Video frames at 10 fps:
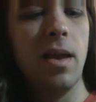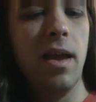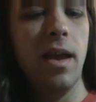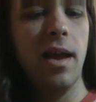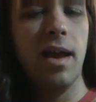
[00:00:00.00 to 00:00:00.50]

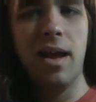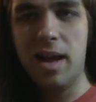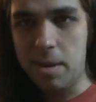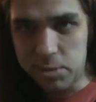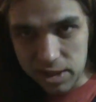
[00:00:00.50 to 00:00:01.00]
Yeah,
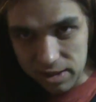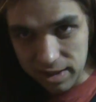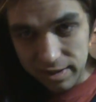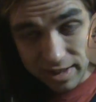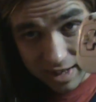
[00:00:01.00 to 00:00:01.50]
I'm gonna
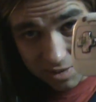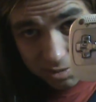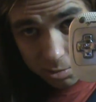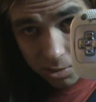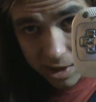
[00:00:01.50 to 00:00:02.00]
clean that
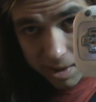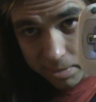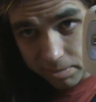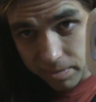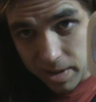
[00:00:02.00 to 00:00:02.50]
little boy up
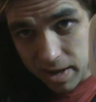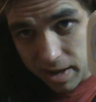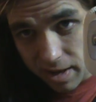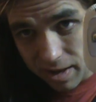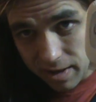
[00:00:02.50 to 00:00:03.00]
and
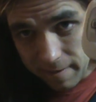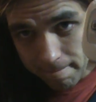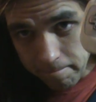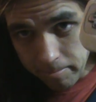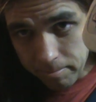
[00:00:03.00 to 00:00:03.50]

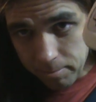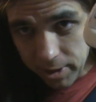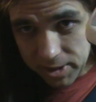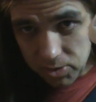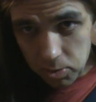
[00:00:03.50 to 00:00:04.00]

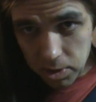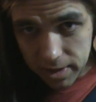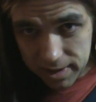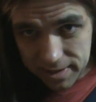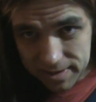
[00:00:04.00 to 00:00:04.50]
bring it to
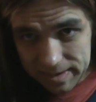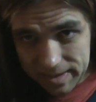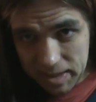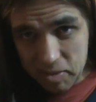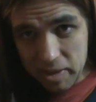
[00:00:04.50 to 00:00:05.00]
work.
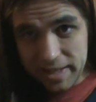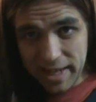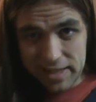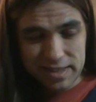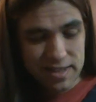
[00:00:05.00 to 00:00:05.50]
Sit it at my
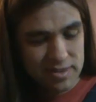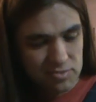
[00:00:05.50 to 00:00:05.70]
desk.